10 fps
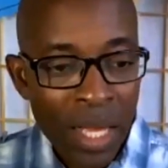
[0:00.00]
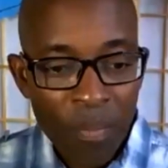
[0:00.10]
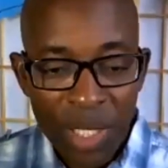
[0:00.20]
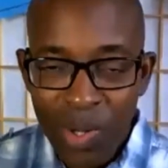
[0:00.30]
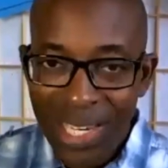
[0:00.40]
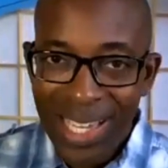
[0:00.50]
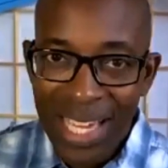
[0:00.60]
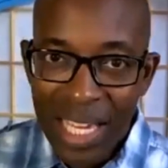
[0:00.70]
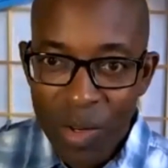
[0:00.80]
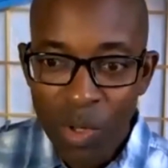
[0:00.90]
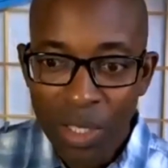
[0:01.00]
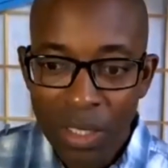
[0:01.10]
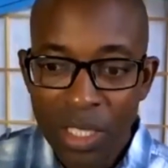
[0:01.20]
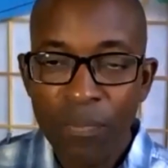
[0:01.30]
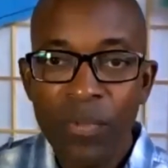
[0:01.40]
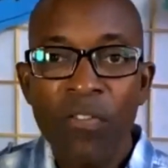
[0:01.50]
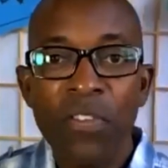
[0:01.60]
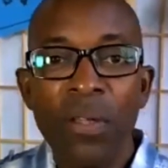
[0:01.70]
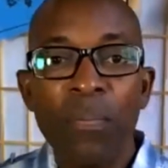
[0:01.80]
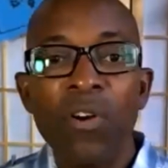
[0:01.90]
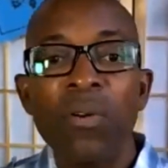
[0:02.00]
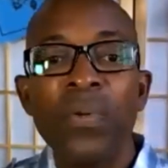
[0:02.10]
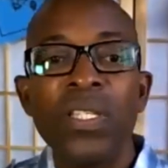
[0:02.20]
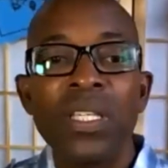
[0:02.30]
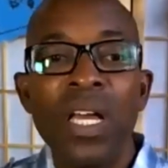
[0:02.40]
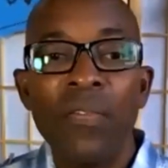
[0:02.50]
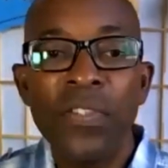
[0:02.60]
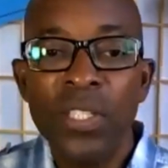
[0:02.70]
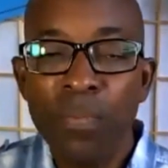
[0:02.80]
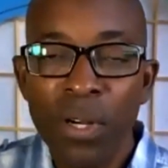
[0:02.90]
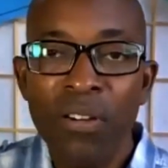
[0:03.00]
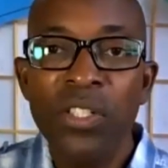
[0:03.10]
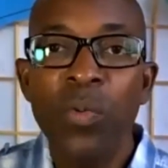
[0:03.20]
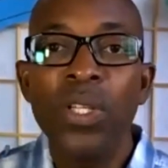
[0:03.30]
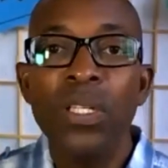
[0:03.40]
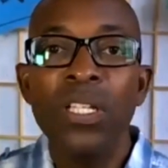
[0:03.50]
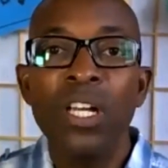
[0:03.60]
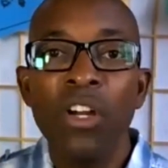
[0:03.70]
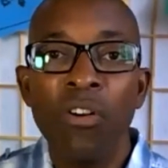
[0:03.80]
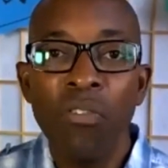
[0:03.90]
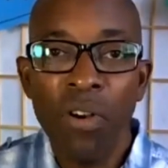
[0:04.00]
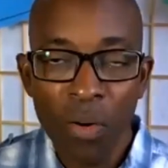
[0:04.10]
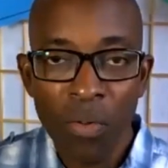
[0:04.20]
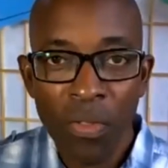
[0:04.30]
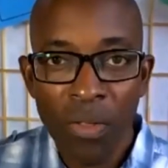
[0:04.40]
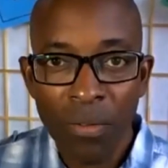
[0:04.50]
between equals for the purpose of spiritual growth.